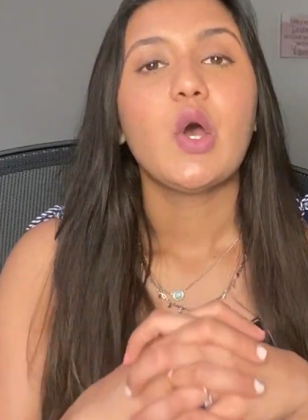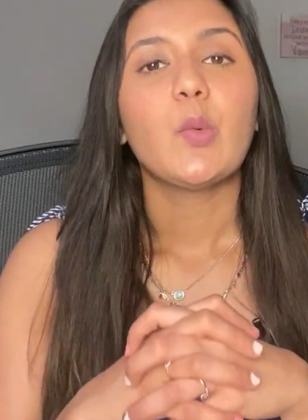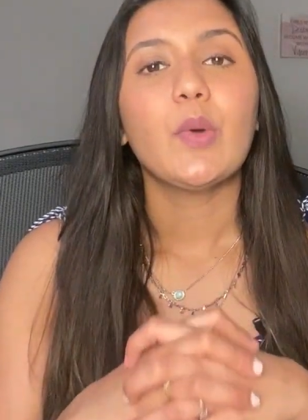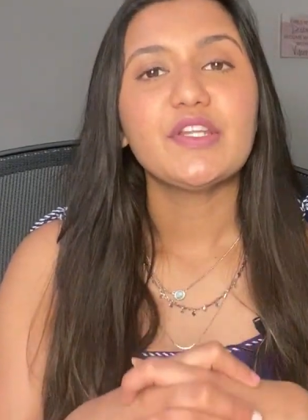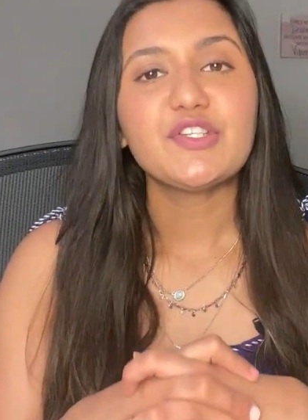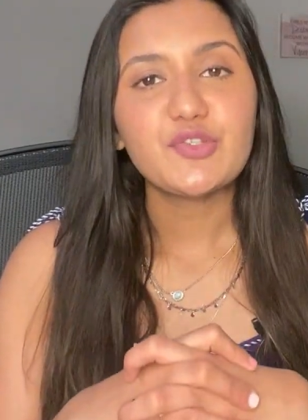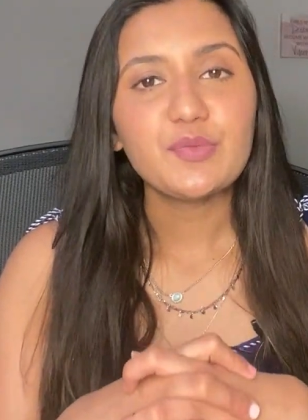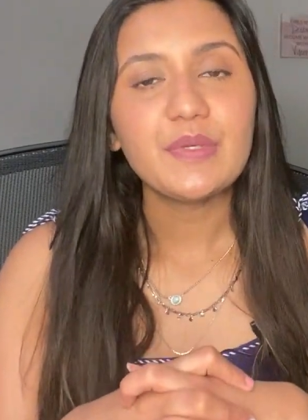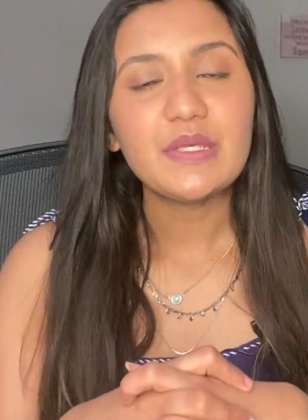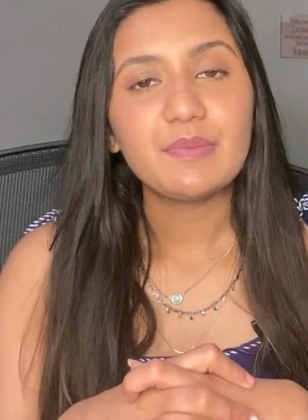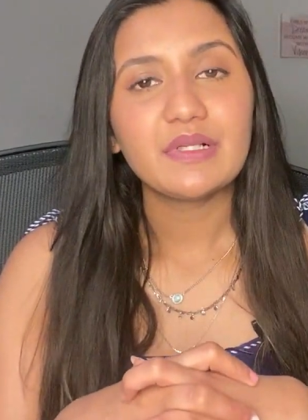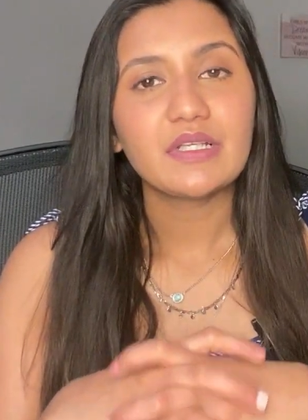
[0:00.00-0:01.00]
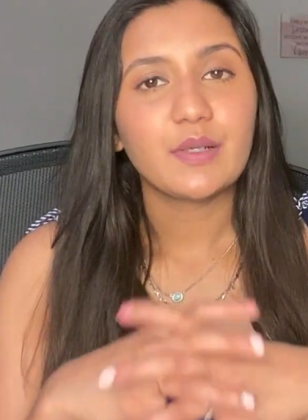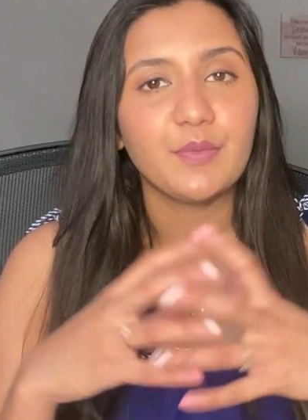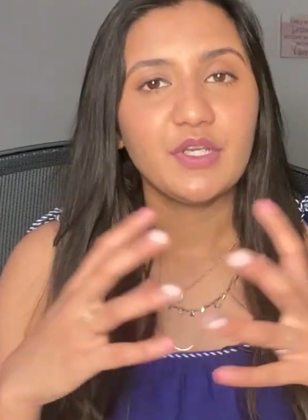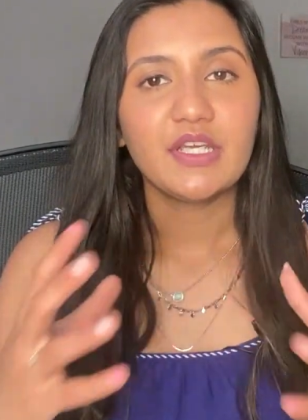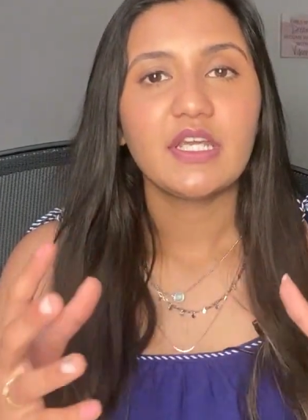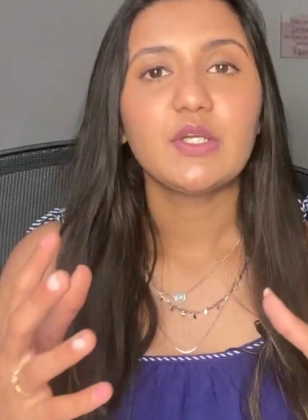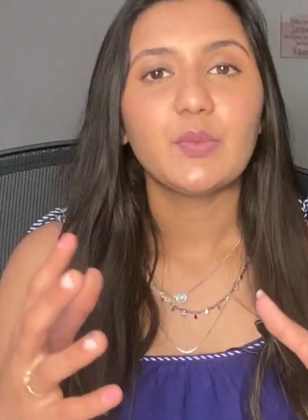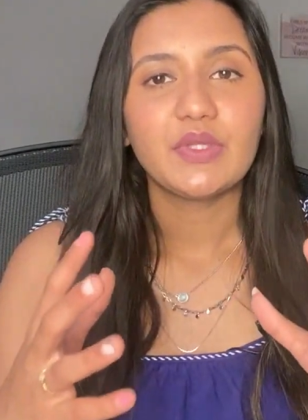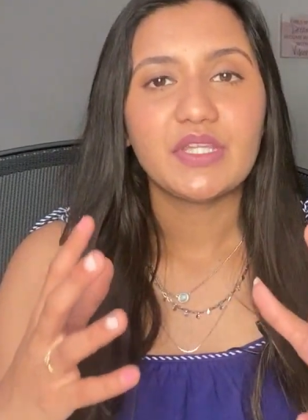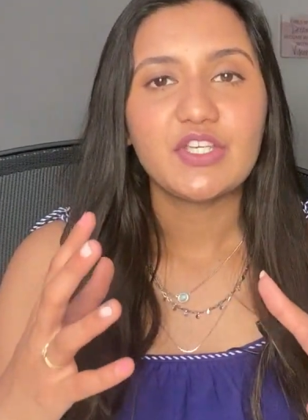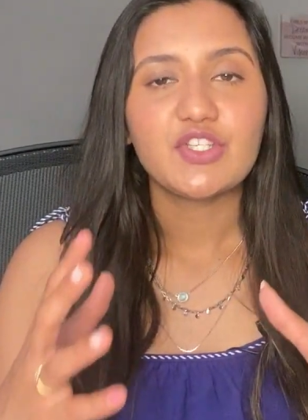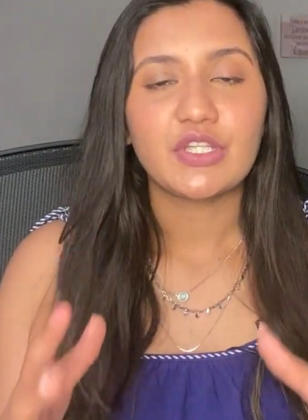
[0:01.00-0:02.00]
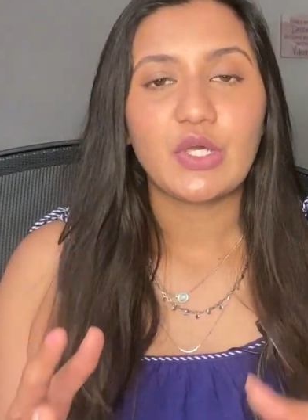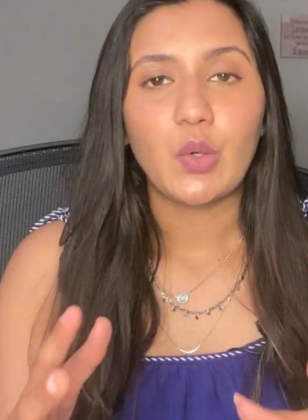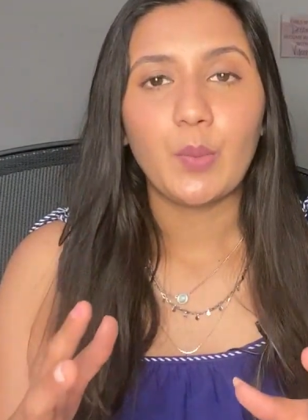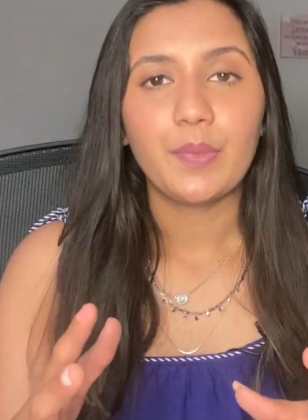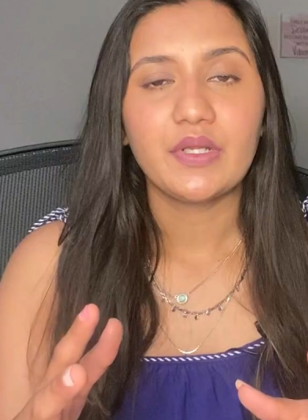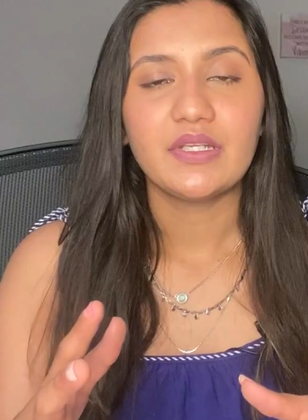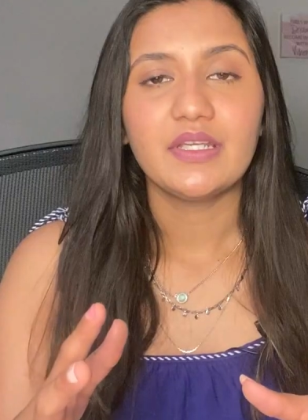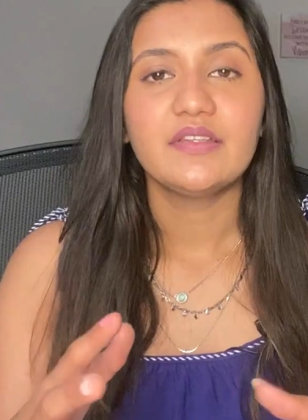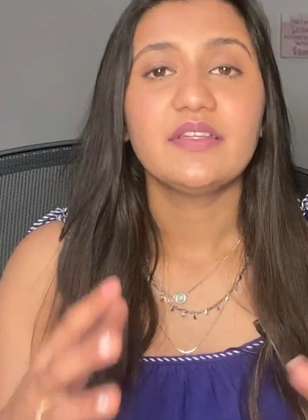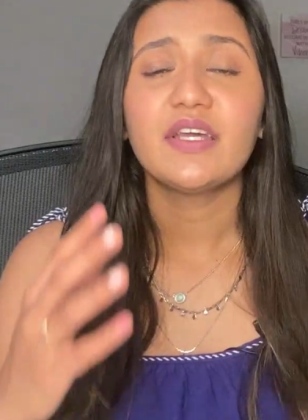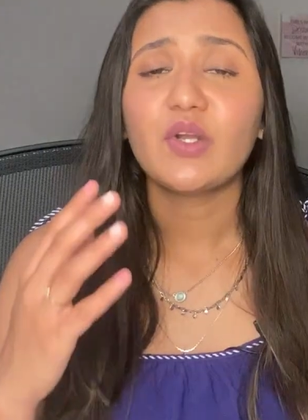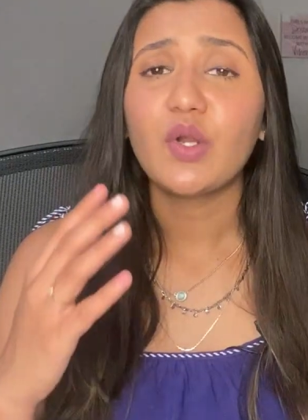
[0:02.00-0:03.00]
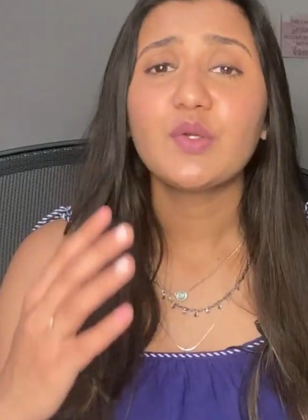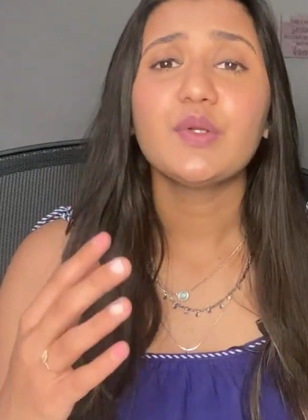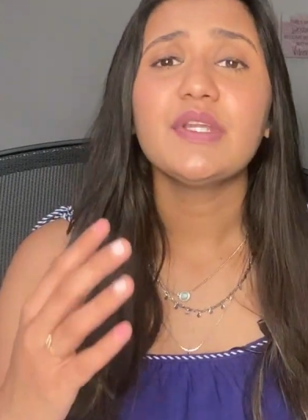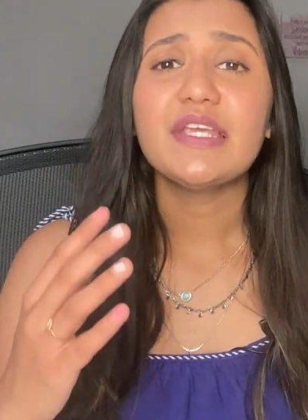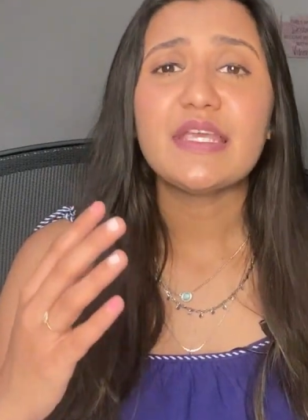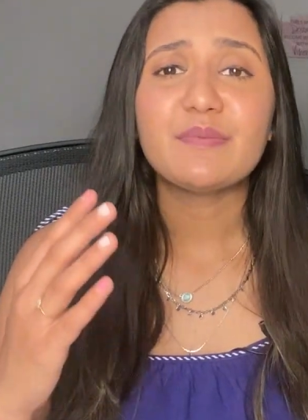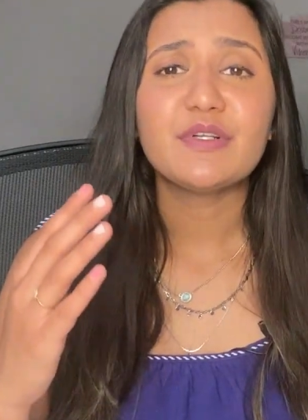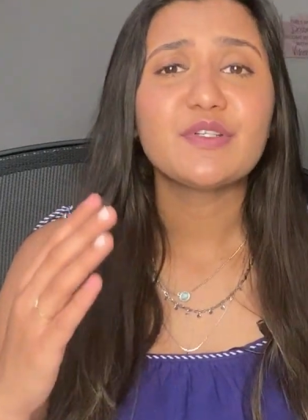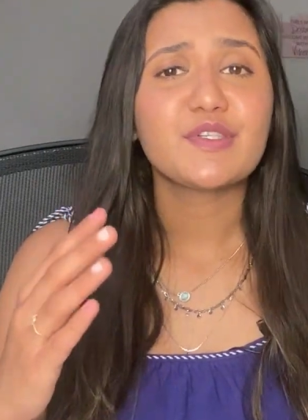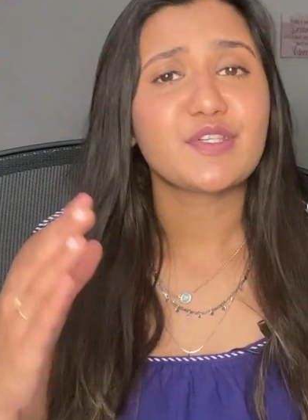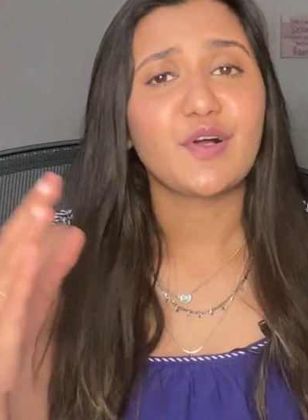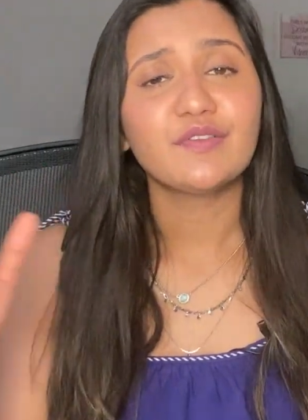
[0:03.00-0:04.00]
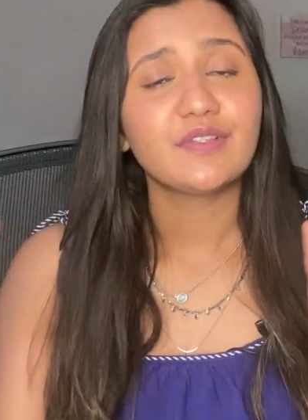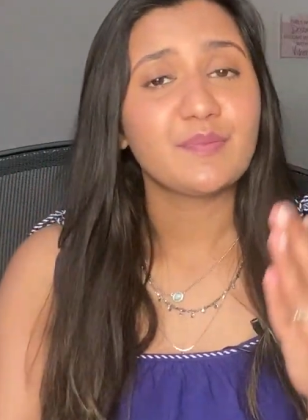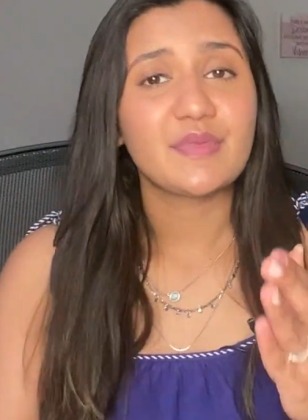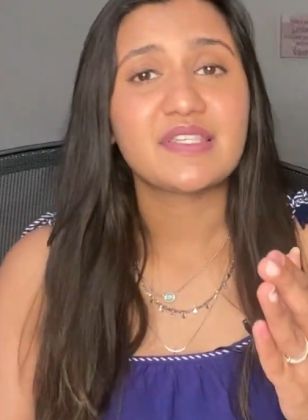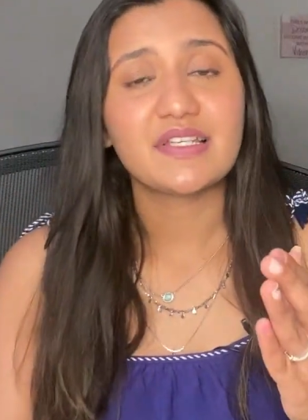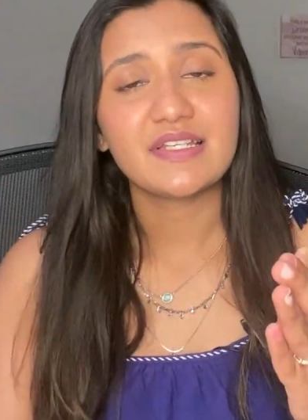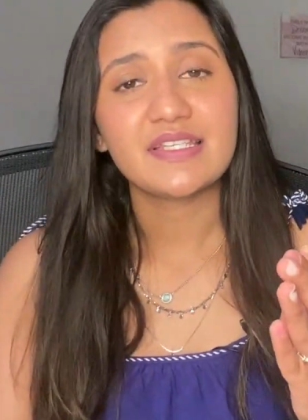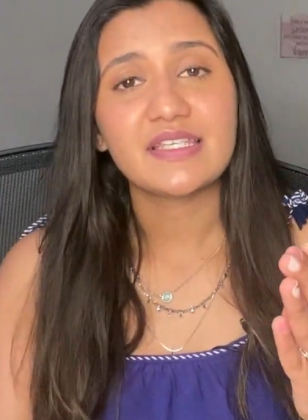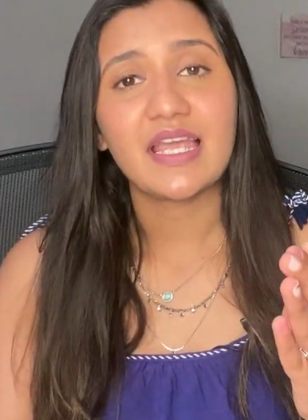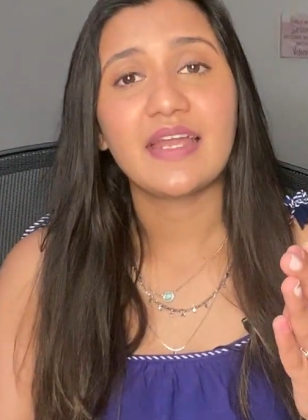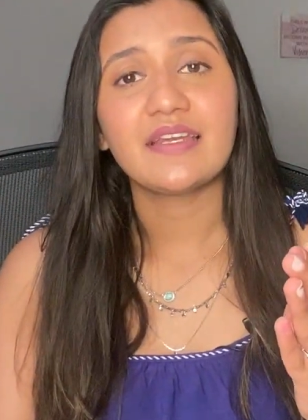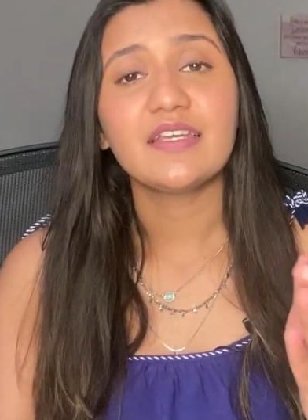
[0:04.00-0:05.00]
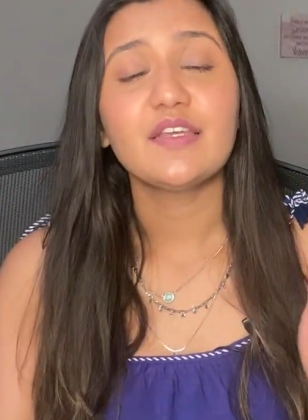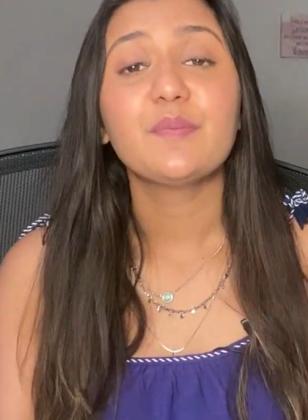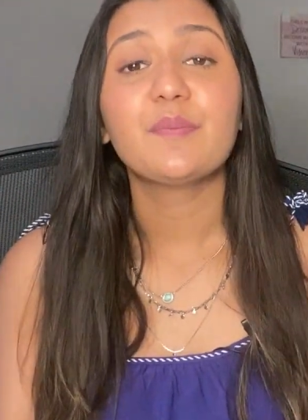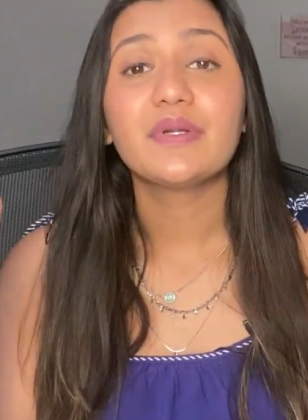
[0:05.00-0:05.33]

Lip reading: When two people communicate with each other openly, they are not only able to solve the misunderstanding,